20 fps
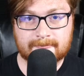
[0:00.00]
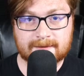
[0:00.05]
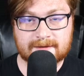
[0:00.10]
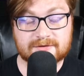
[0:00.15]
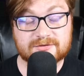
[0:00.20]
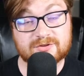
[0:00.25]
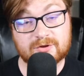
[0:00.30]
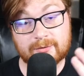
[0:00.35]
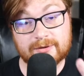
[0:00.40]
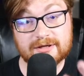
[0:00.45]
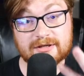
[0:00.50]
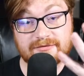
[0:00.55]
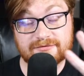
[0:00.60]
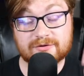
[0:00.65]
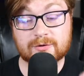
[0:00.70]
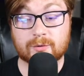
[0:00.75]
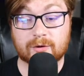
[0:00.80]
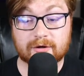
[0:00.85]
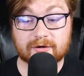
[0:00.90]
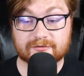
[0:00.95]
So if
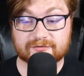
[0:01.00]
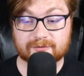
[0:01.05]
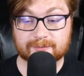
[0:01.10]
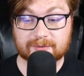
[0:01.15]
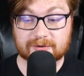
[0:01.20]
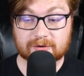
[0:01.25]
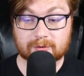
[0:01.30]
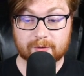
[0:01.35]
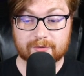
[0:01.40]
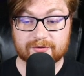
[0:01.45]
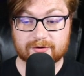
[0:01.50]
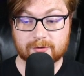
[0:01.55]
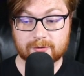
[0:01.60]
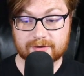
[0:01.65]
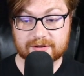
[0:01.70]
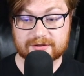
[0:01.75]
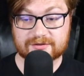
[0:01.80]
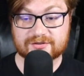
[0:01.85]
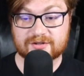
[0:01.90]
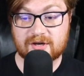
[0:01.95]
you aren't familiar with
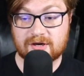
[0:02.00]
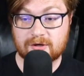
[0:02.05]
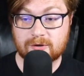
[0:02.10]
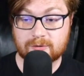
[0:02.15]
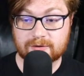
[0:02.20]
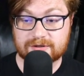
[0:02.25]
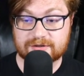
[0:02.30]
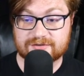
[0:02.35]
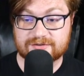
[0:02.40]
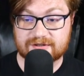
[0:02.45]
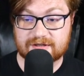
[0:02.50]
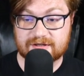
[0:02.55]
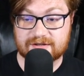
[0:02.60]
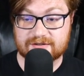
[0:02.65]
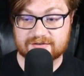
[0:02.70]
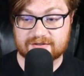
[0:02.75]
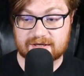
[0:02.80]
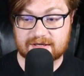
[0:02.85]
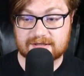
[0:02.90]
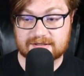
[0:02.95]
Whonix, Whonix
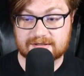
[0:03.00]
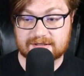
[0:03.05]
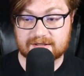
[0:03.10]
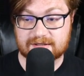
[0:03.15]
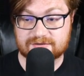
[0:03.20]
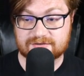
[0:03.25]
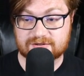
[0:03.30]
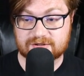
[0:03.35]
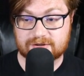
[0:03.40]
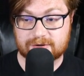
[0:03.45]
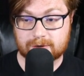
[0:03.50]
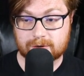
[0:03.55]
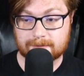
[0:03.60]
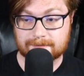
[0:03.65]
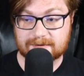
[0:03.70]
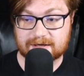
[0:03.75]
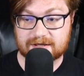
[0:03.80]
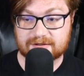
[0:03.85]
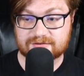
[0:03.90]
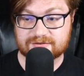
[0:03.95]
is a Kicksecure
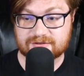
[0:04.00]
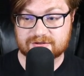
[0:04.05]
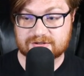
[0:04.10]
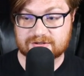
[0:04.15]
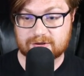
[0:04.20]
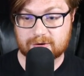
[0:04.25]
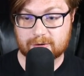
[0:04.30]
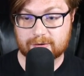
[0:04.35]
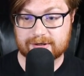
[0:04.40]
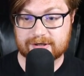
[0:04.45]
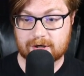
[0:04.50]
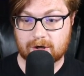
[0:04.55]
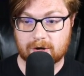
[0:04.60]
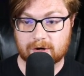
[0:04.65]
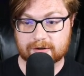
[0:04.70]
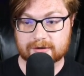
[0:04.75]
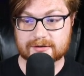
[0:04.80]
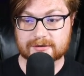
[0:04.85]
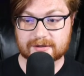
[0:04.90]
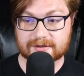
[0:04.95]
based,
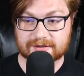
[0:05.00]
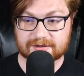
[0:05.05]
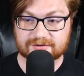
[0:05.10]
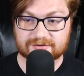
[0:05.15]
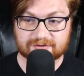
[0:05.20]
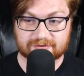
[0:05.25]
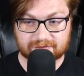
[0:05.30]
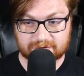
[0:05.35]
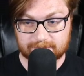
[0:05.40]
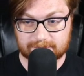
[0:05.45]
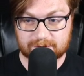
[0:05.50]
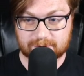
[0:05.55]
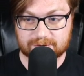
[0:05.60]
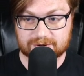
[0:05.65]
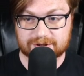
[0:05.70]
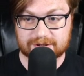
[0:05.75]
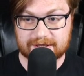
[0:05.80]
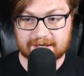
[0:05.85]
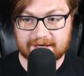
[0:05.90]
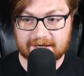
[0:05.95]
security-hardened Linux
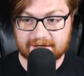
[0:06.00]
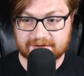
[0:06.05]
distribution.